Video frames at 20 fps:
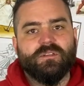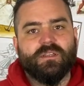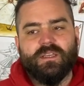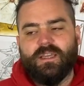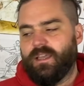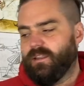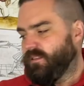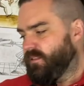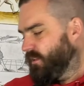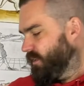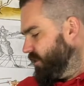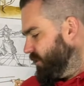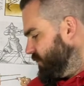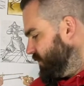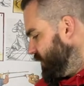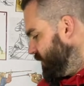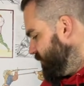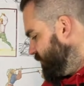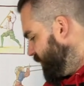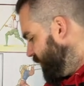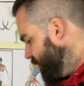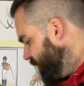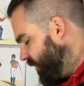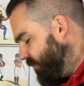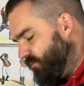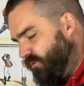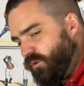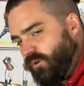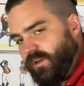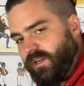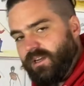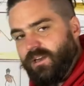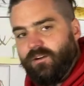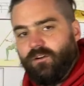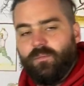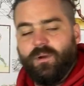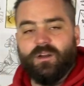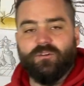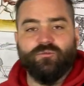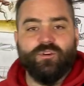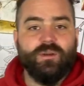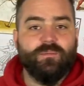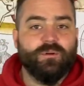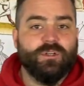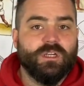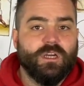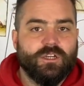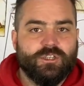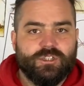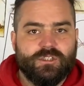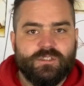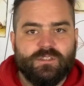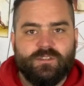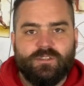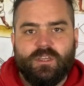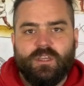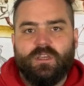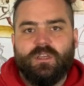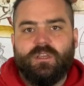Again, they vary. I'm talking now about reproductions.